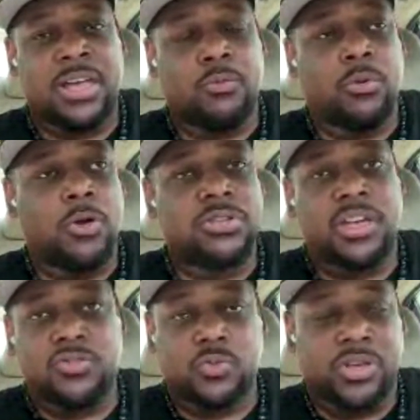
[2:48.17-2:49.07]
That road
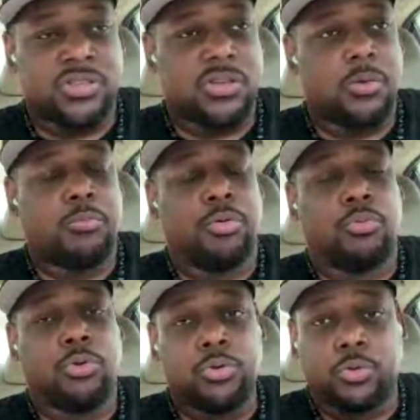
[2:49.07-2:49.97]
schedule is
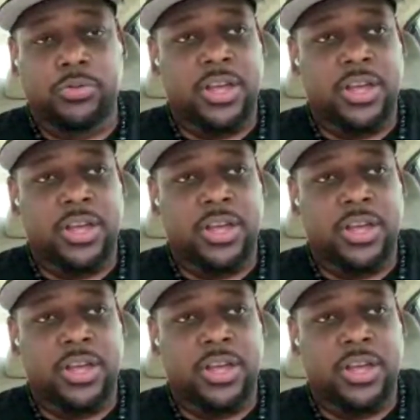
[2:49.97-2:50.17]
brutal.